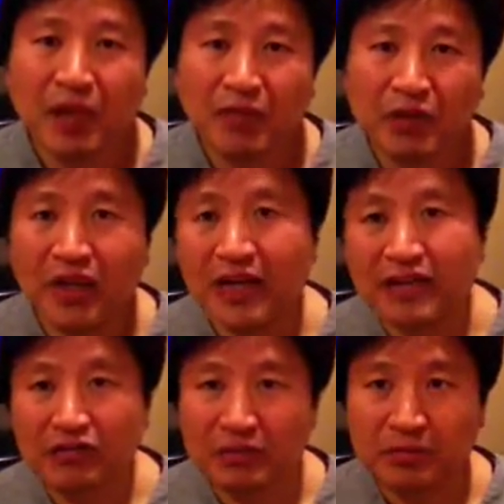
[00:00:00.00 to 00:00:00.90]
You're not
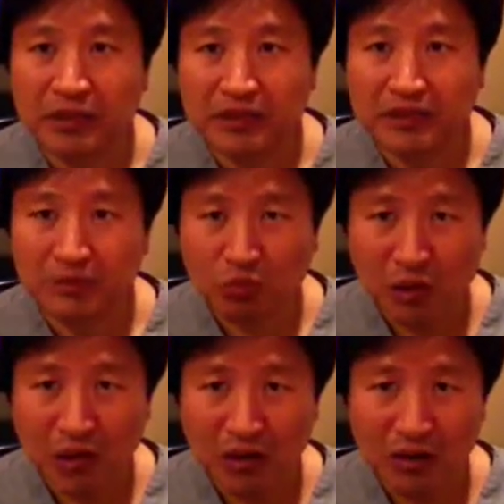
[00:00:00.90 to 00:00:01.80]
going to respond as
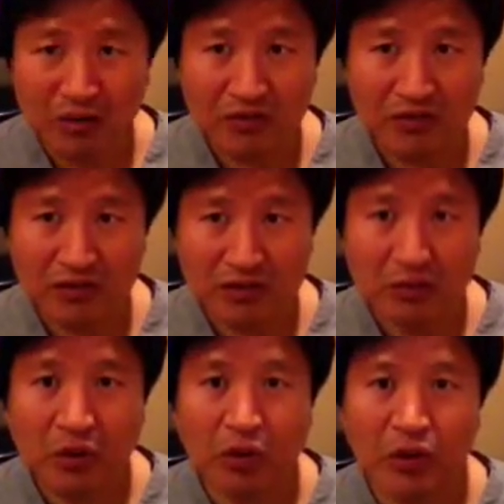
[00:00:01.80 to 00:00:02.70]
well if you're a
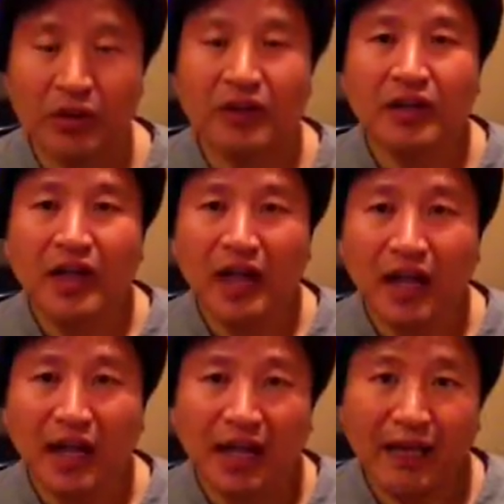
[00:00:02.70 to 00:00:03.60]
smoker.
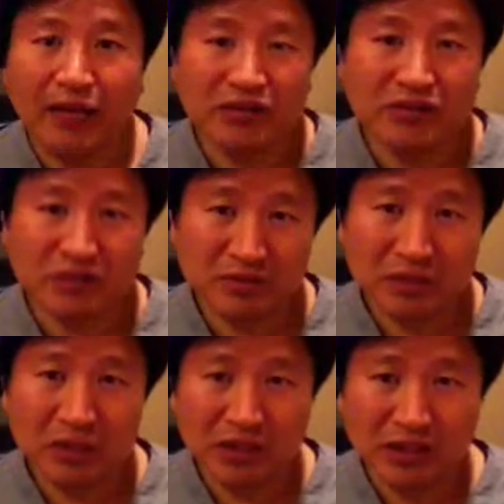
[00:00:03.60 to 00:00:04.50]
And also
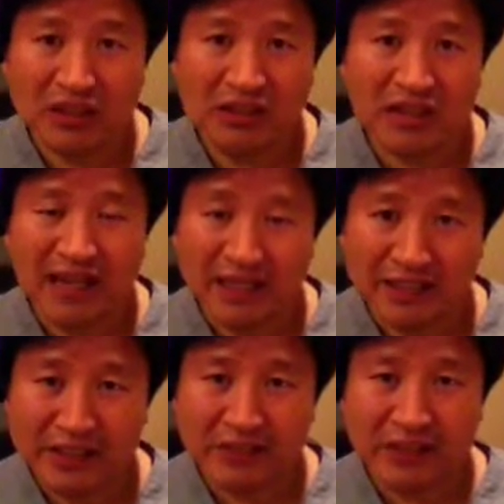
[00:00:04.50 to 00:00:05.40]
smoking does
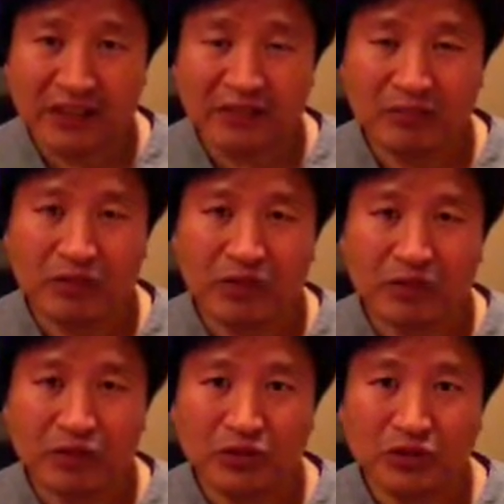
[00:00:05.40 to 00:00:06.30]
age your skin
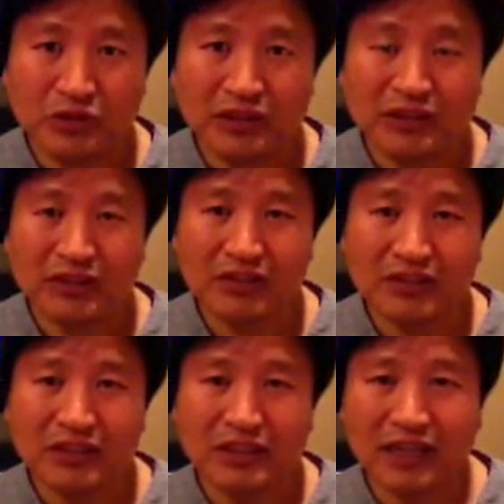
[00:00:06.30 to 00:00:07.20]
prematurely, so
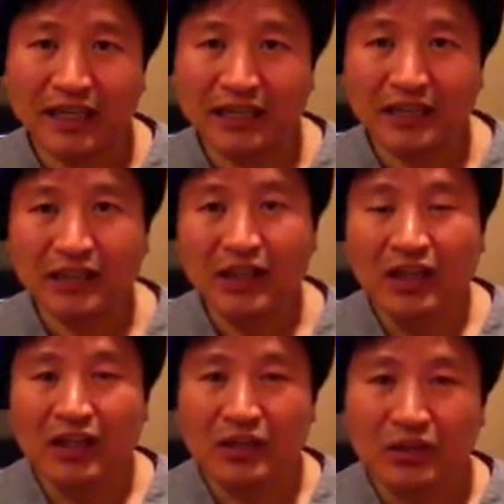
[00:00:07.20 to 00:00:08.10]
it's a good idea
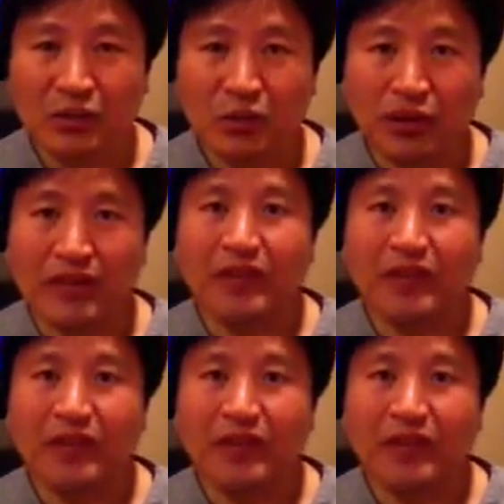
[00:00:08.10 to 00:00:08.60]
to quit